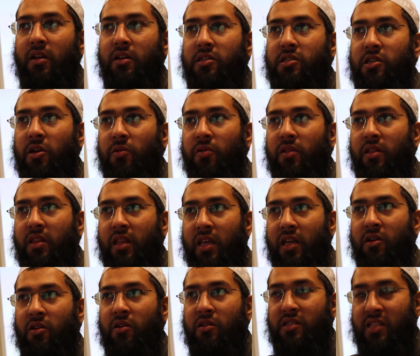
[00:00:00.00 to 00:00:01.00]
So
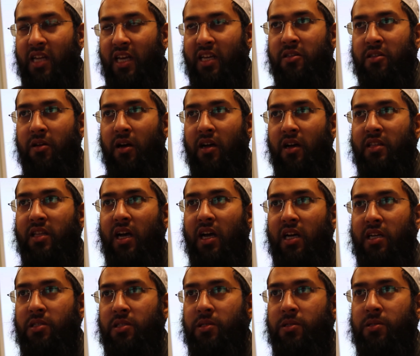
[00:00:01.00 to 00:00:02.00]
say daad,
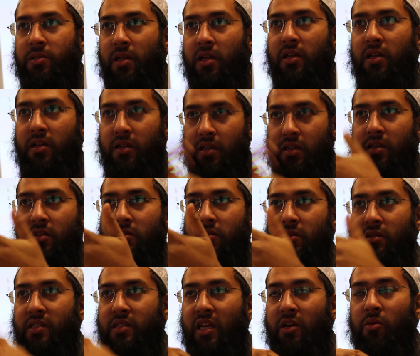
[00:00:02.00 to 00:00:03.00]
Allah, you
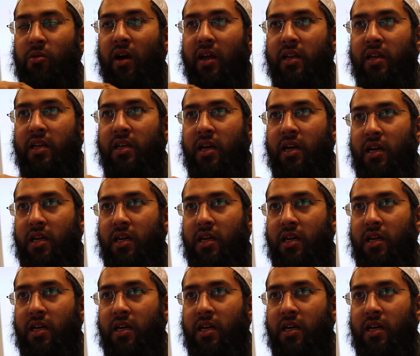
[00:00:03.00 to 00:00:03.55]
can say it quietly,